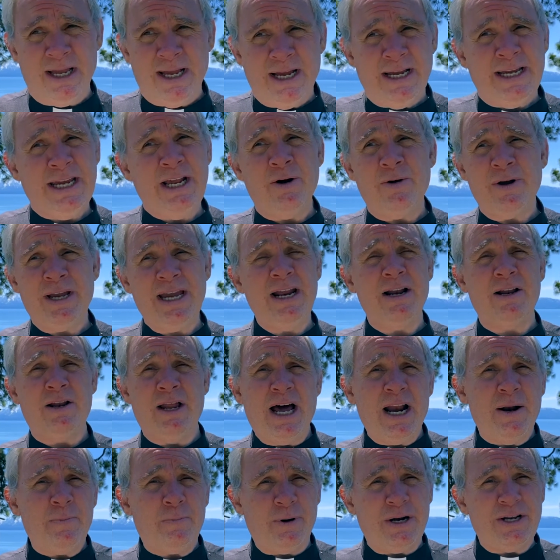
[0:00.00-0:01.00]
You know, again, a
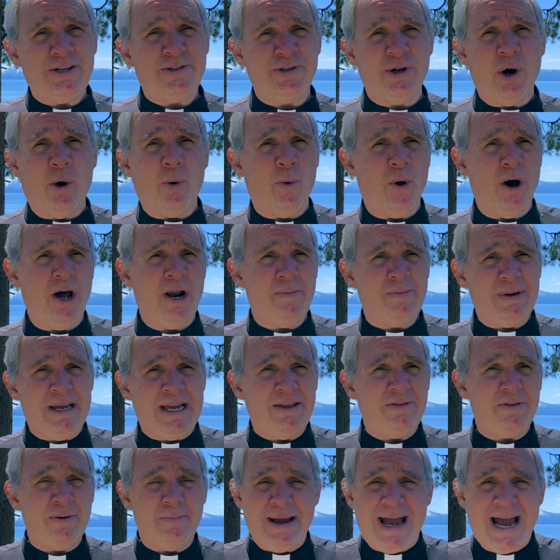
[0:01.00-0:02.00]
lot of priests don't want to
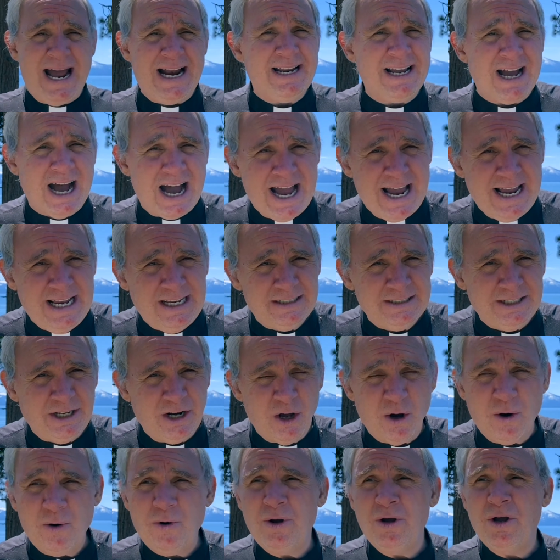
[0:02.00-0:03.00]
be the bad guy, you
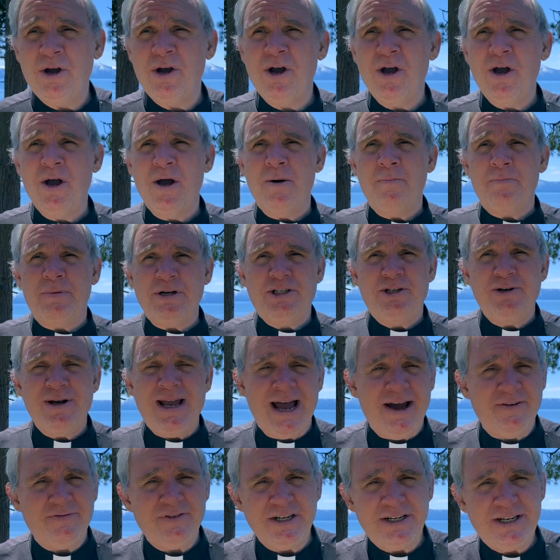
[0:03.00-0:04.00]
know, but you
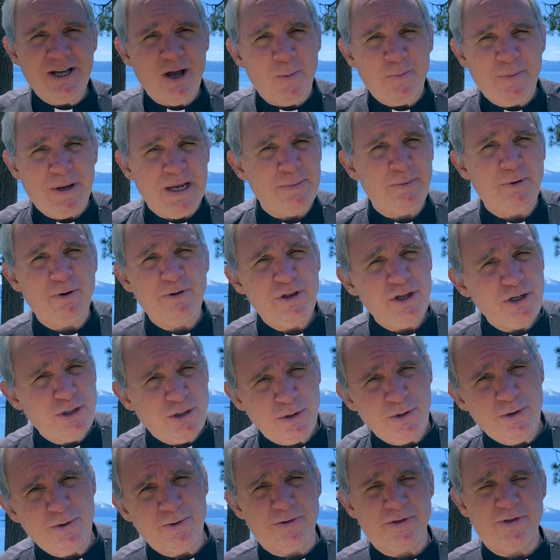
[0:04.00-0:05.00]
have to tell people the
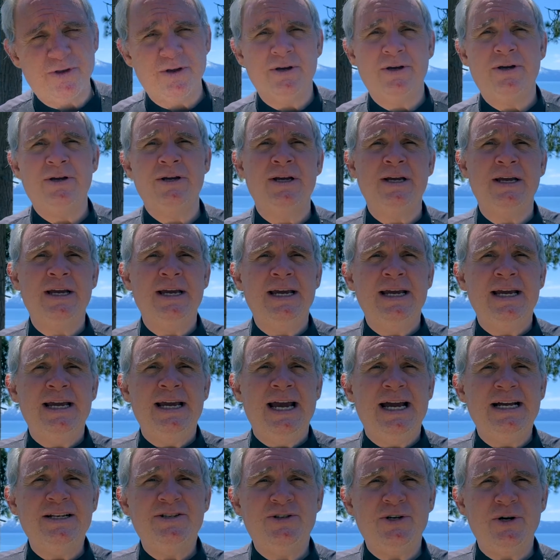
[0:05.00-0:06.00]
truth.
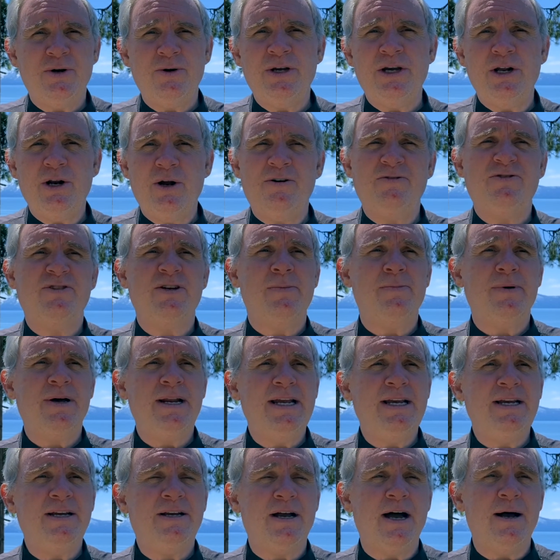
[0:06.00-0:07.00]
And so, you know, if
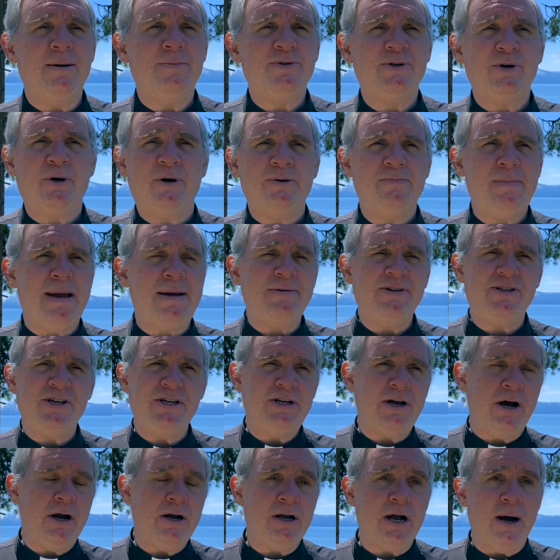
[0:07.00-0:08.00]
somebody comes, or maybe it's a
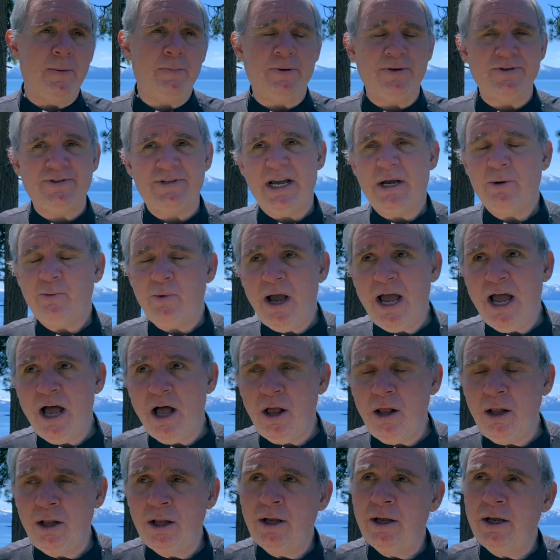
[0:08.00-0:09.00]
young couple, and say,
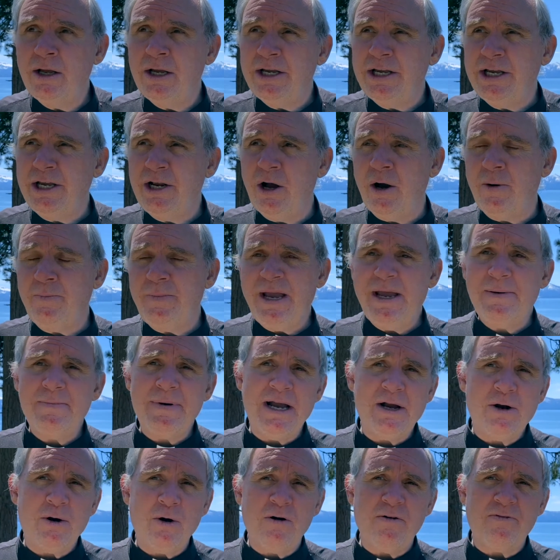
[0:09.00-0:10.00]
well, you know, me and
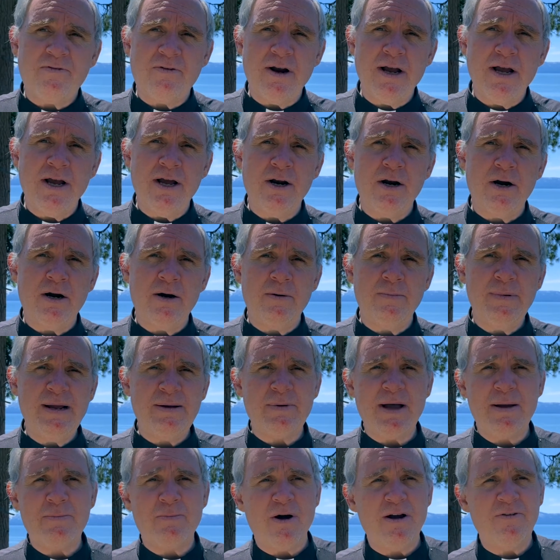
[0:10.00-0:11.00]
my girlfriend or me and
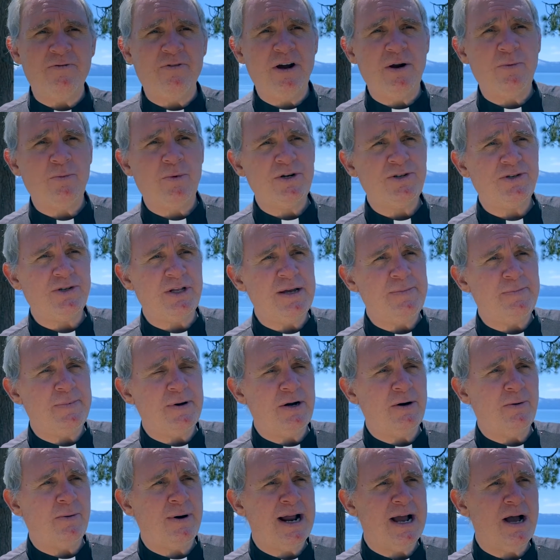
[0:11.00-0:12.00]
my boyfriend, we're
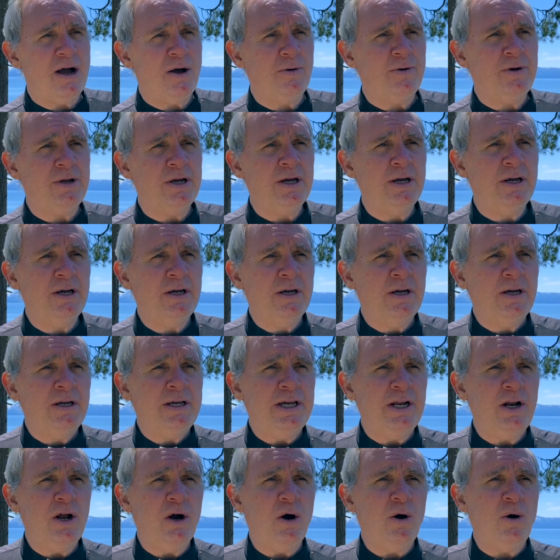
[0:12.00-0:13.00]
sleeping around,
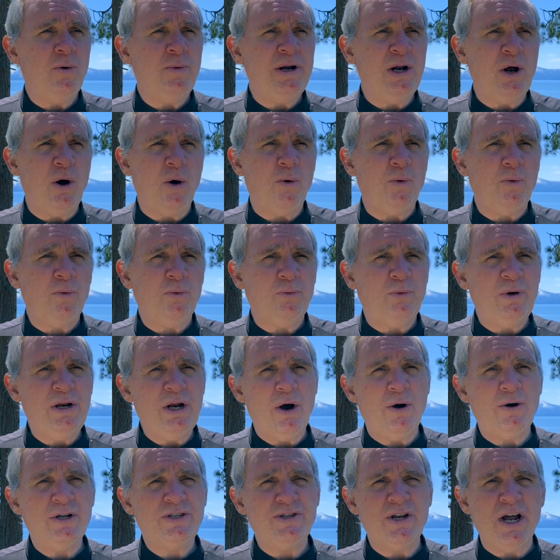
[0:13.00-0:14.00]
you know, we
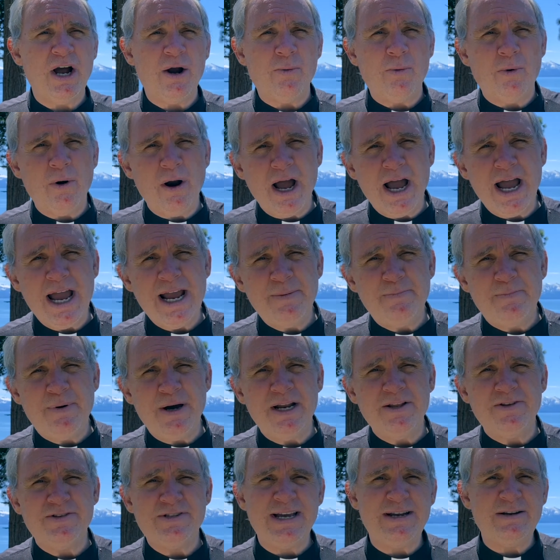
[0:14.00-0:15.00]
know it's not right, but
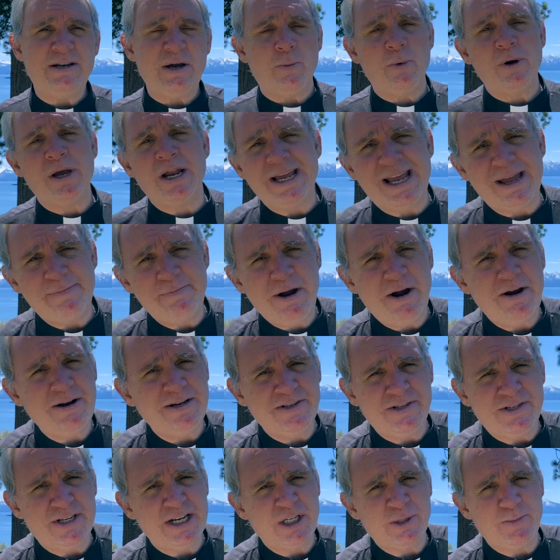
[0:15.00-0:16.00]
at the same time, we're going to get married
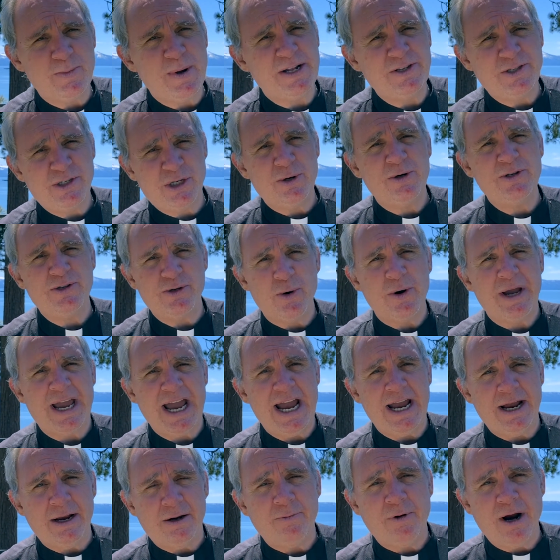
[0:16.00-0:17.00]
in 6 months, so it's
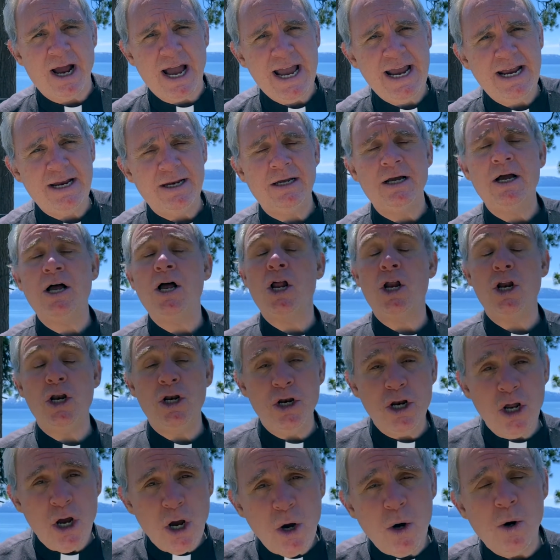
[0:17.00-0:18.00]
okay, right?
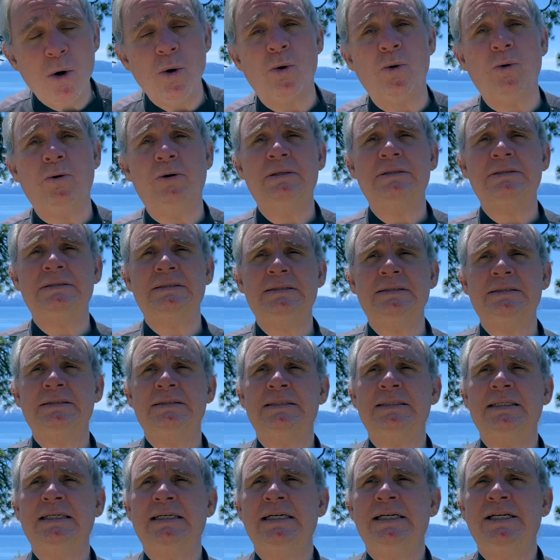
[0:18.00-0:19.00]
No.
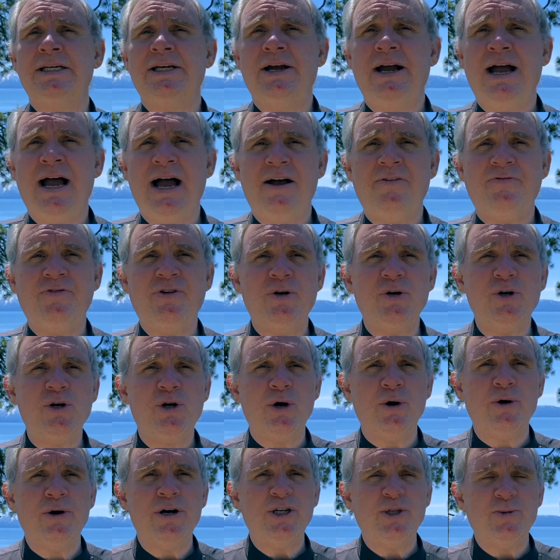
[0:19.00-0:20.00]
You have to
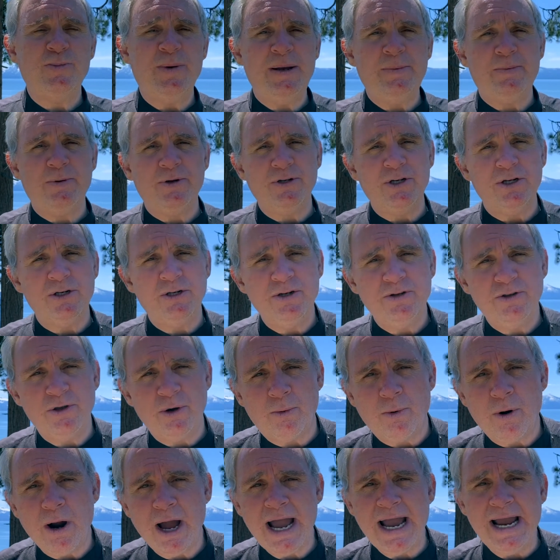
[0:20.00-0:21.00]
encourage people to do the
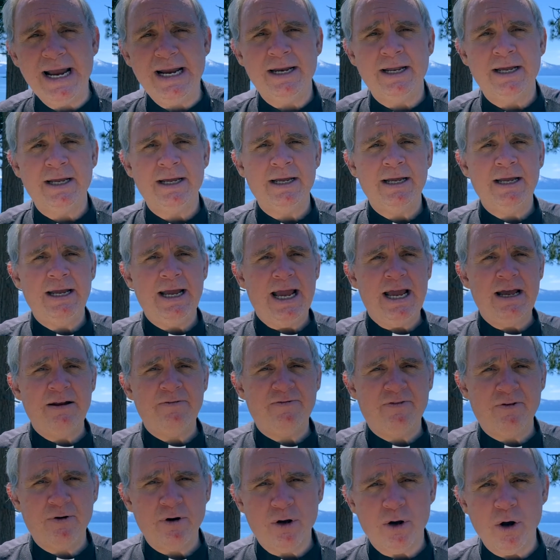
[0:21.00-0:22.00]
right and
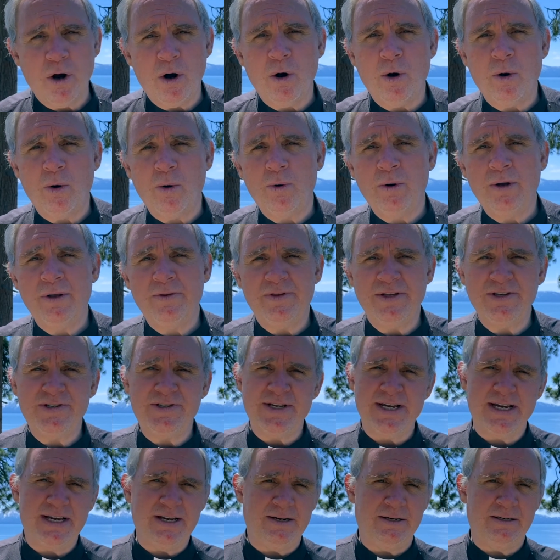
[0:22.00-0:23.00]
forgo the
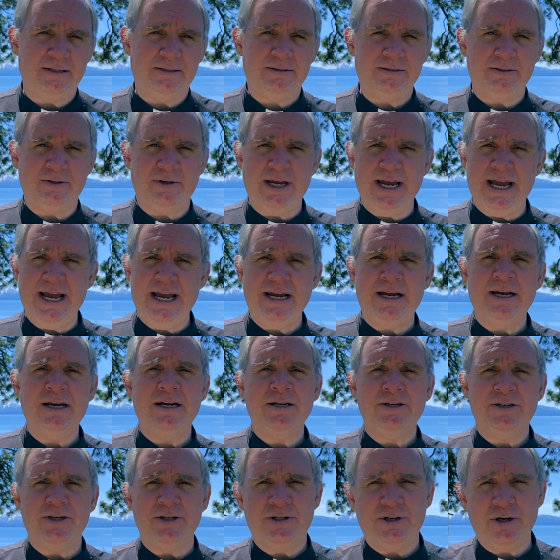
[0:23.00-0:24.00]
sin, okay,
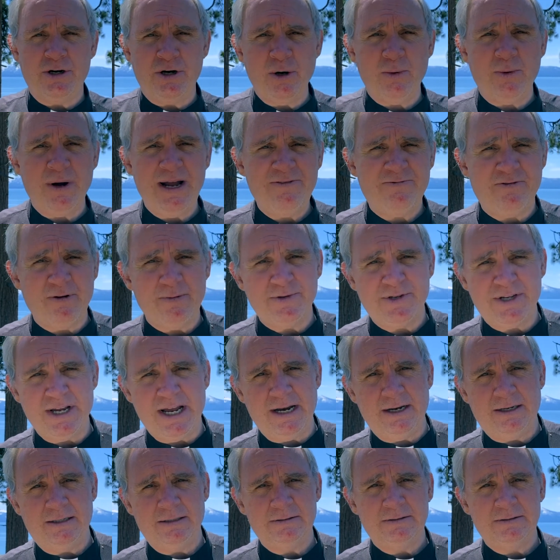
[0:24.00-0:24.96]
to turn away from sin.